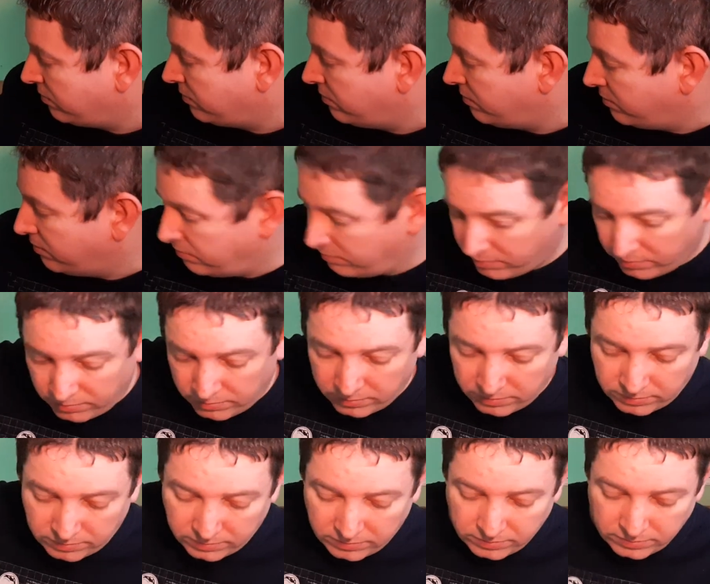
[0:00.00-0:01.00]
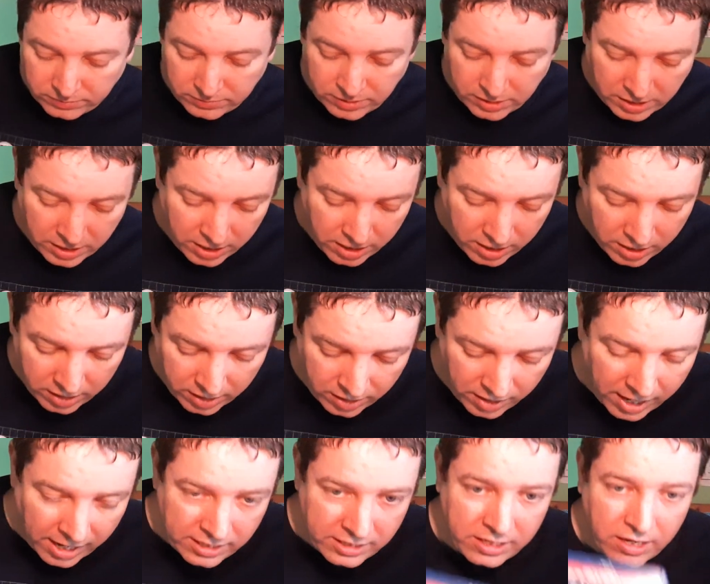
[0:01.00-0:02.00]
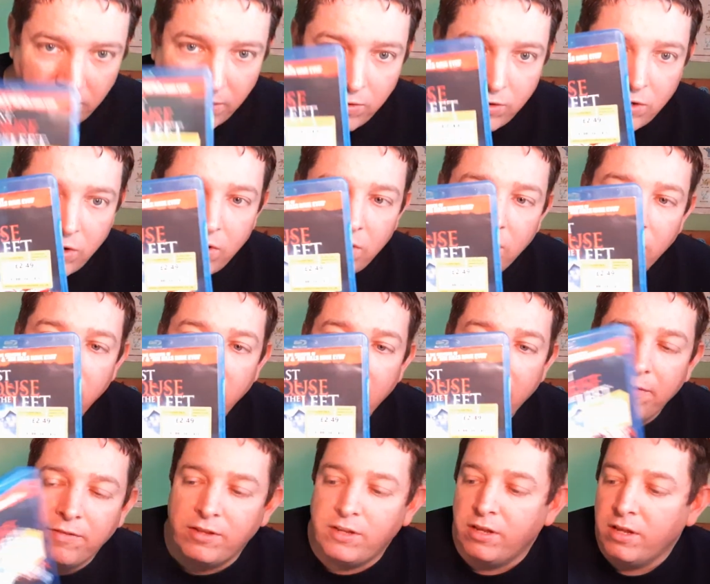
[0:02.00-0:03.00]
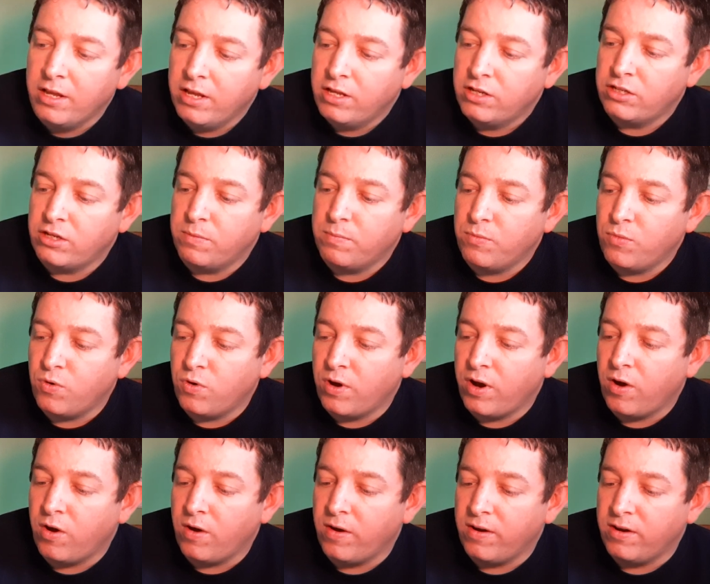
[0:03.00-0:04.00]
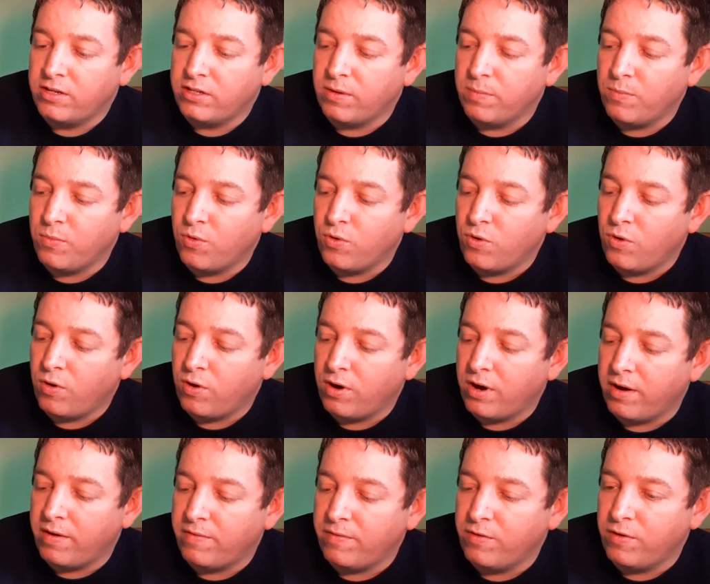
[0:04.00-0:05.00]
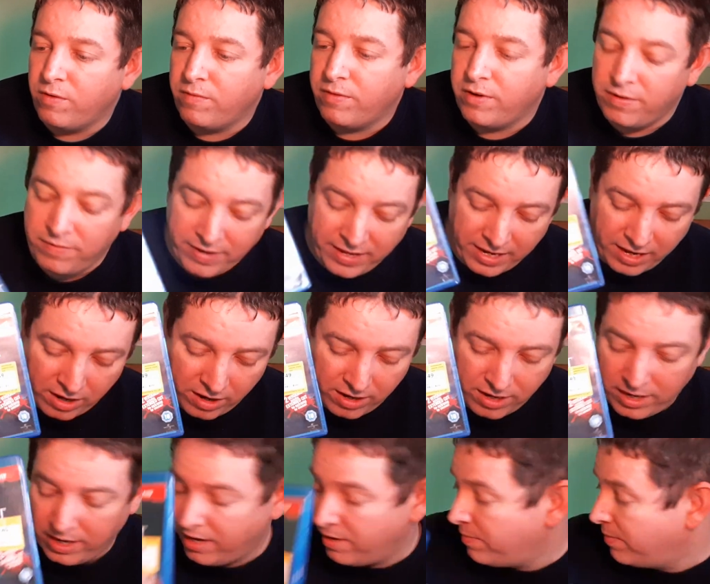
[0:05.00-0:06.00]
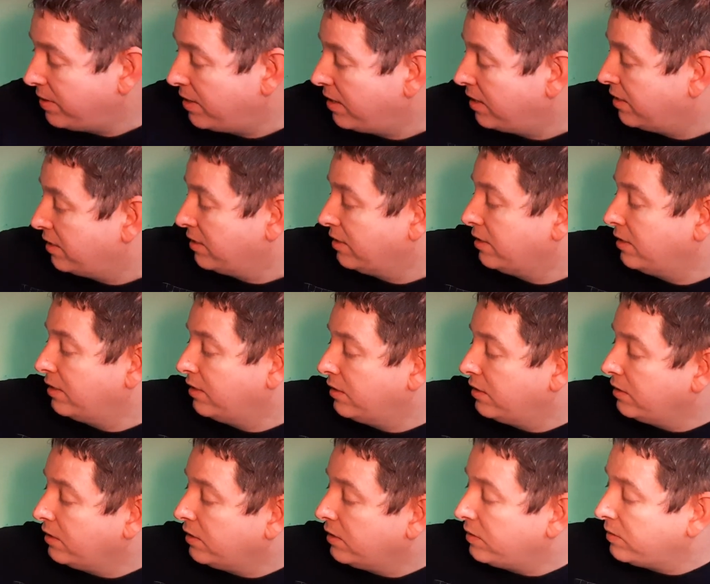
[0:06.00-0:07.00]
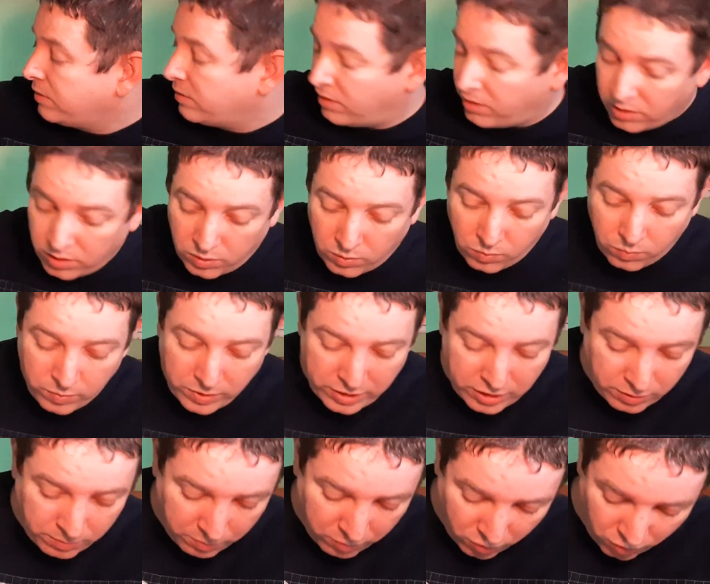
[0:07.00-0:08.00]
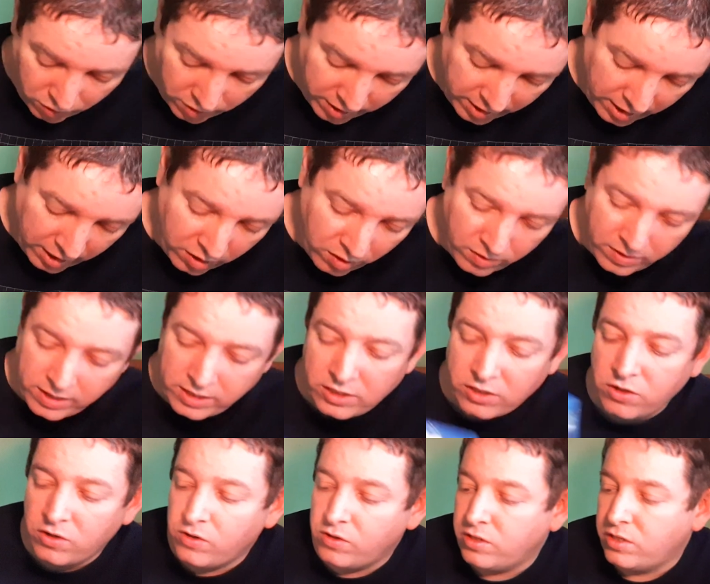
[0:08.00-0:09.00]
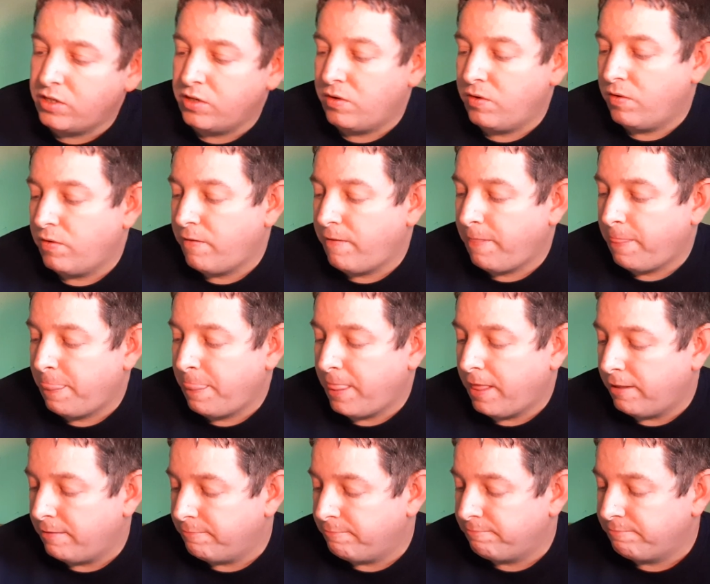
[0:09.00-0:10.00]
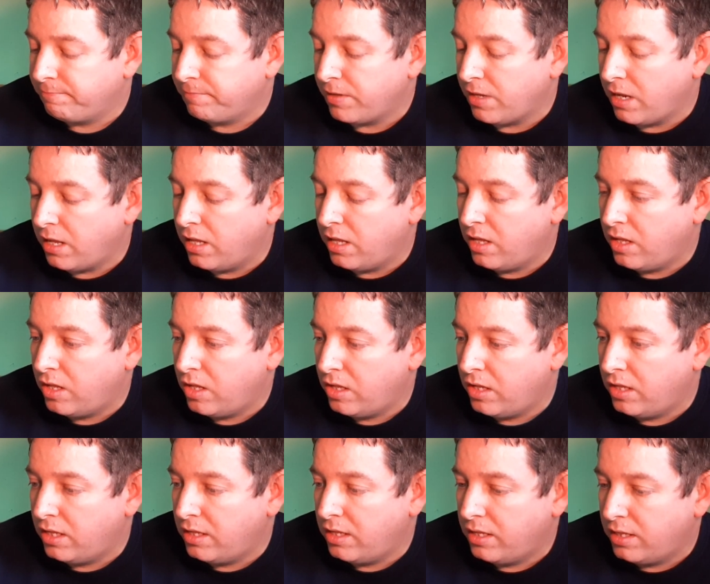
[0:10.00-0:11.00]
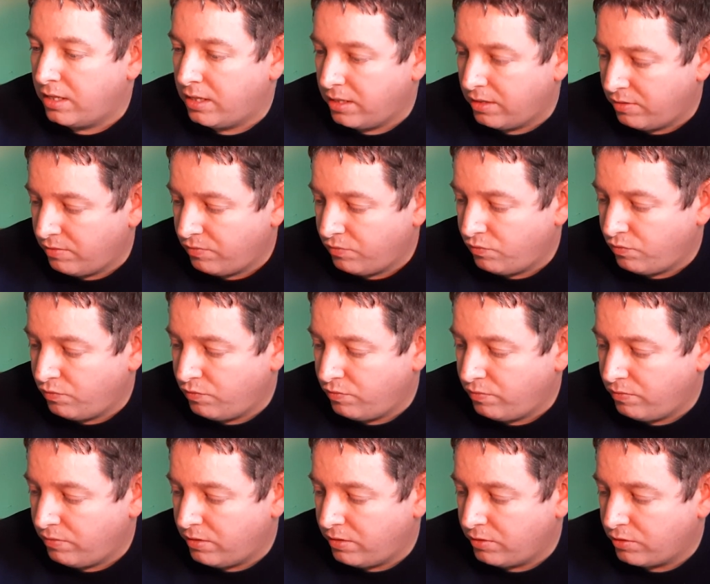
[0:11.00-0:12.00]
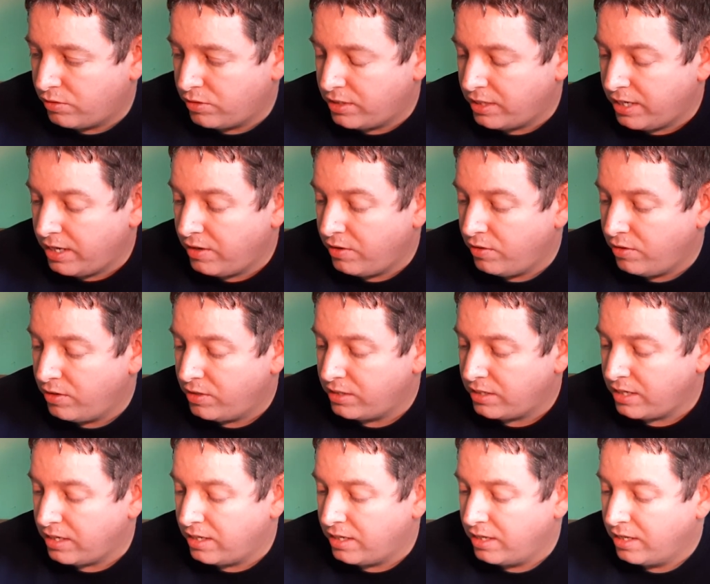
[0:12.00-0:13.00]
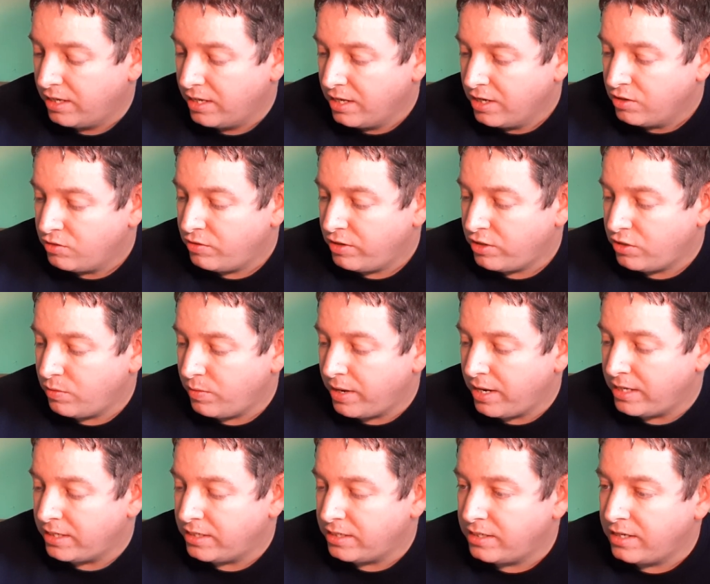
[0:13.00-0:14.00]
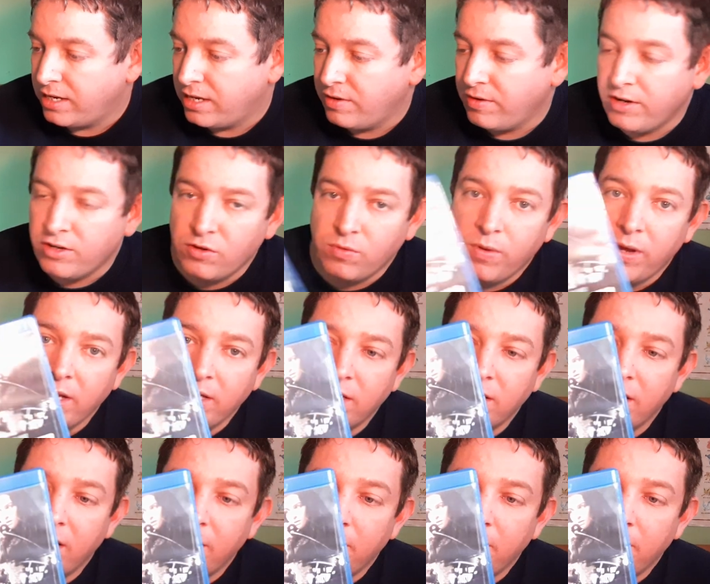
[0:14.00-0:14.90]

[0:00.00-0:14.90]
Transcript: The Last House on the Left, some more horror, not for the faint hearted, that one. Whistleblower, I got this because, I was going to say, who is it? It's Rachel Weisz, isn't it? Rachel Weisz, isn't